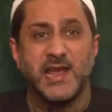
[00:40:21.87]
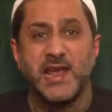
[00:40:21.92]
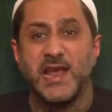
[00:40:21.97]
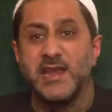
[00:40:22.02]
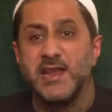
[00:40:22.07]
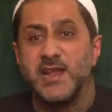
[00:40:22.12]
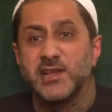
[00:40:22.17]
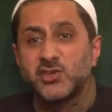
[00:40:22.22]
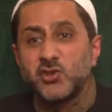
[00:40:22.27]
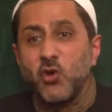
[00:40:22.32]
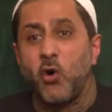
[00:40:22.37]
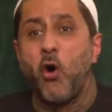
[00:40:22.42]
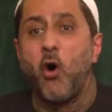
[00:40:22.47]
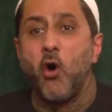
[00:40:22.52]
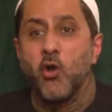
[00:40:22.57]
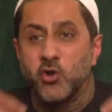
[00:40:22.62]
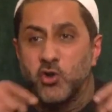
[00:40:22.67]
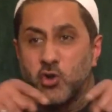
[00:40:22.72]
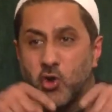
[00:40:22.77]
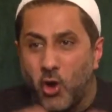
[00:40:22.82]
in its
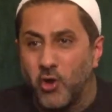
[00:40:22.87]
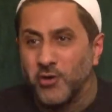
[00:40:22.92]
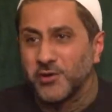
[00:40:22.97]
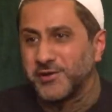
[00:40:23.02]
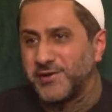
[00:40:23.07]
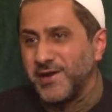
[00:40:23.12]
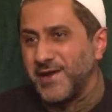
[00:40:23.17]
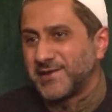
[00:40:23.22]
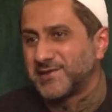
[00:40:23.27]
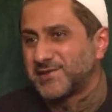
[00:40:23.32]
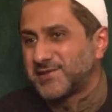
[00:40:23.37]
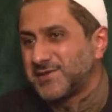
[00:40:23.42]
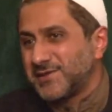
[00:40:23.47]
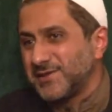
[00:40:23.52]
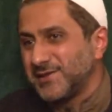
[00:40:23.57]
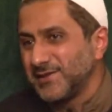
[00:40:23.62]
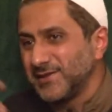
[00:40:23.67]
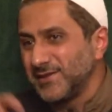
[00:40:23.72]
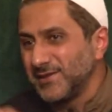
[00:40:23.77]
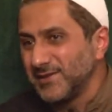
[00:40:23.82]
own context